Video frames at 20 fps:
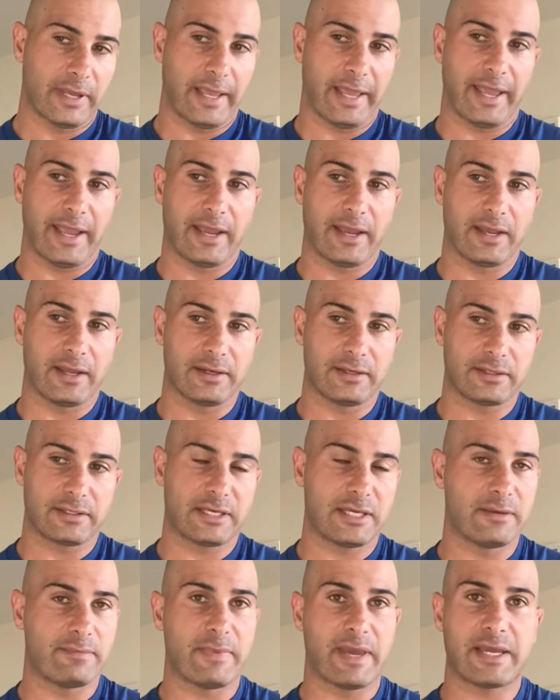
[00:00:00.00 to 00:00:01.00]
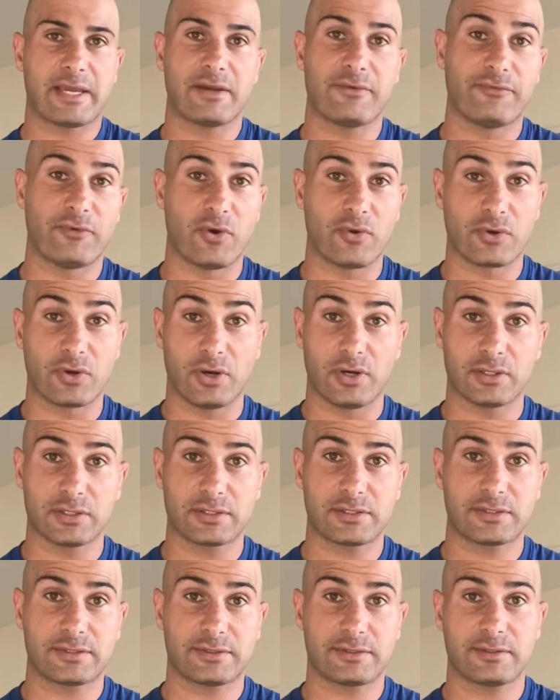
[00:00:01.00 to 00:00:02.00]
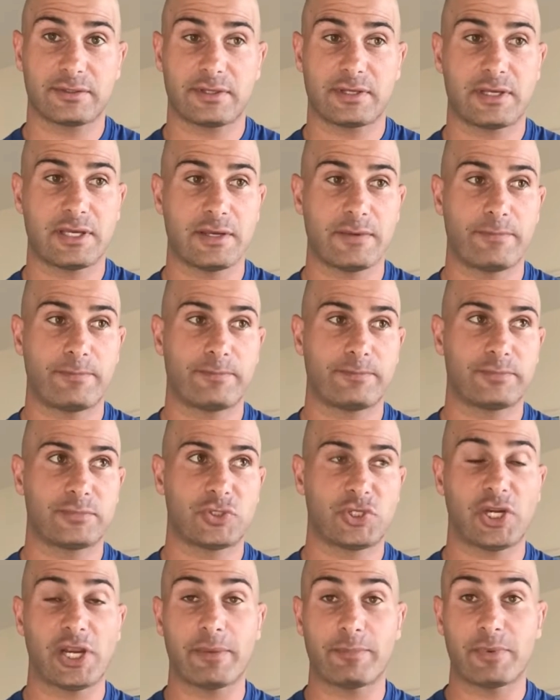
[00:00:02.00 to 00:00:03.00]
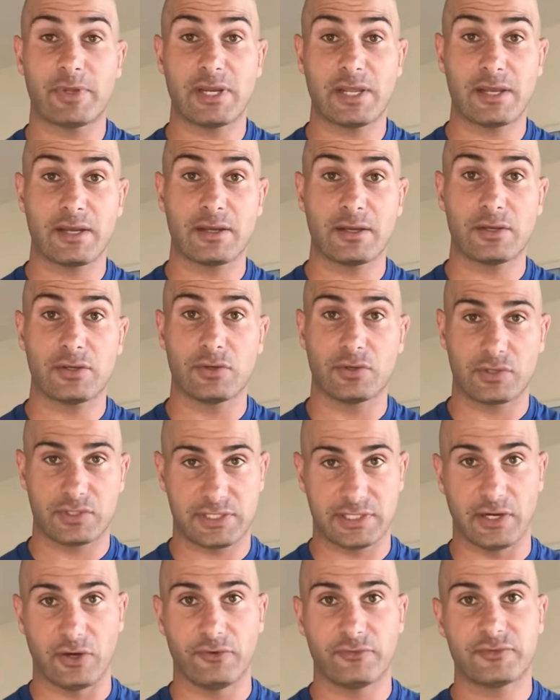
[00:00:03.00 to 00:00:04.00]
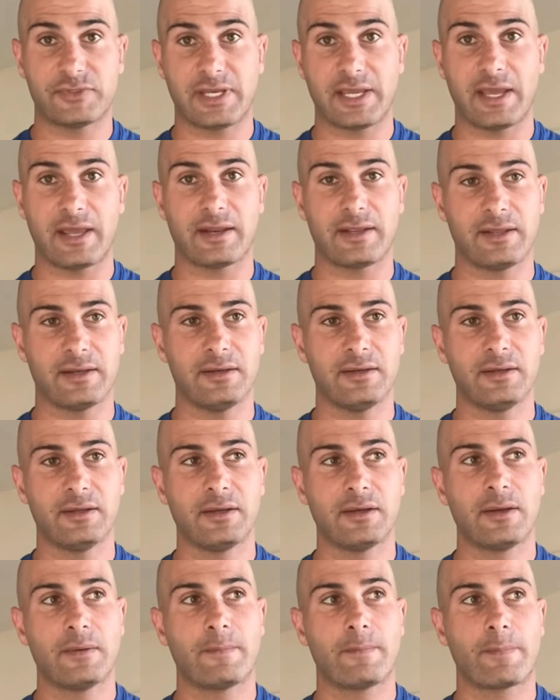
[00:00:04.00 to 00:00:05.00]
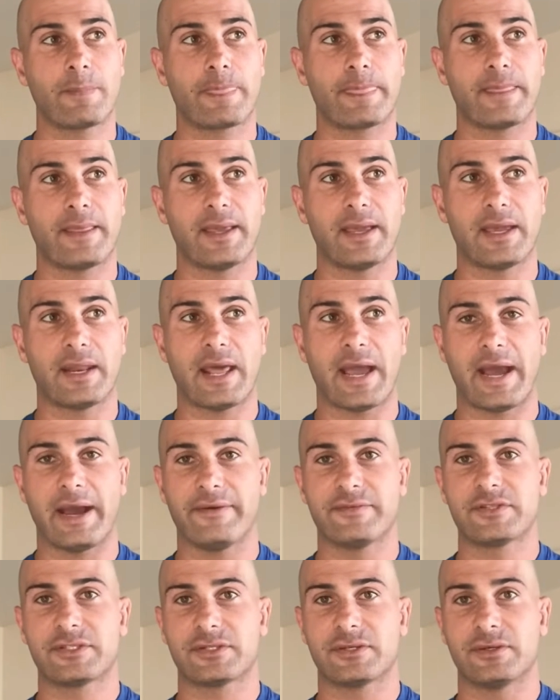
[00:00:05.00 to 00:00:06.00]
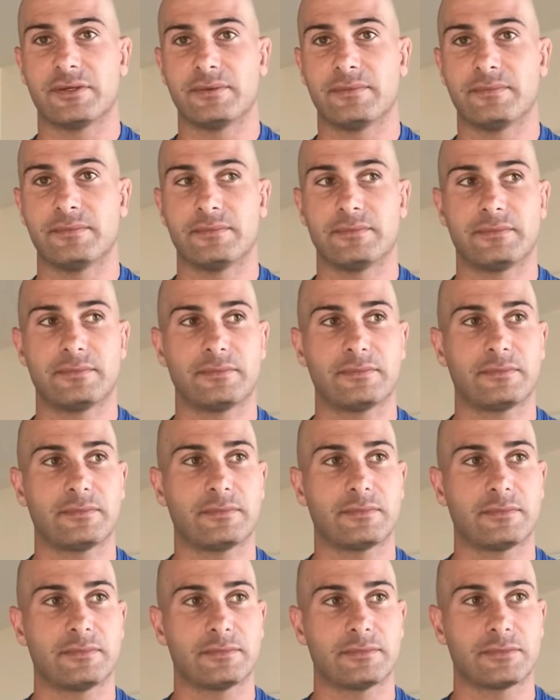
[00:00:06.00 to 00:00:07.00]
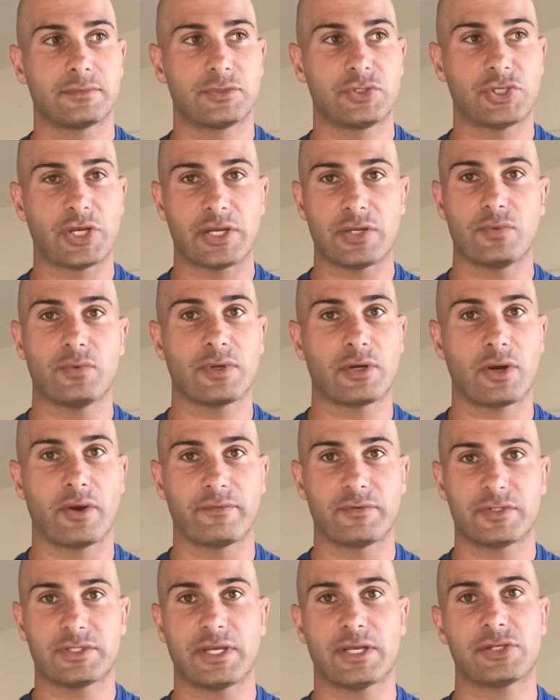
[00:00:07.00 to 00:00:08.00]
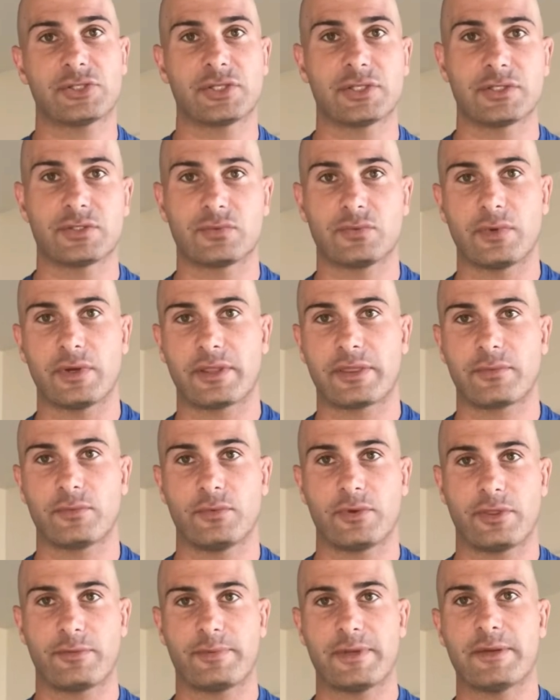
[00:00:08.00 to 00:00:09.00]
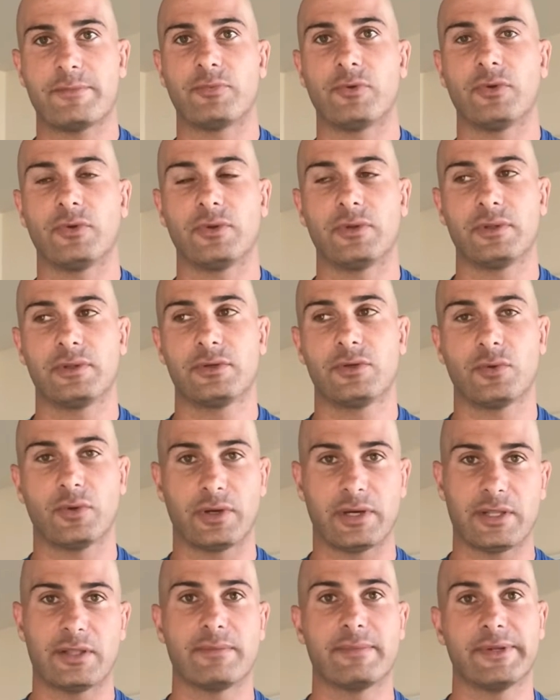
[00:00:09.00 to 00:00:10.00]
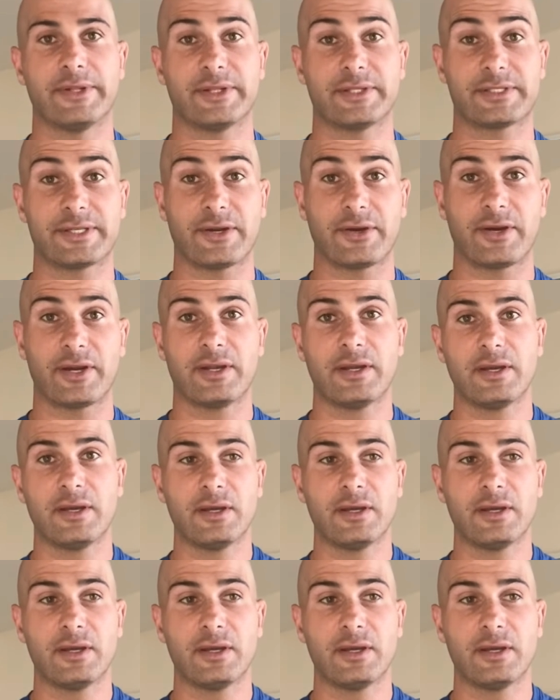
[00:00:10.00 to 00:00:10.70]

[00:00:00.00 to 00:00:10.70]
and keep making phone calls, keep championing yourself to get in, and have some genuine conversations with people who are in the military.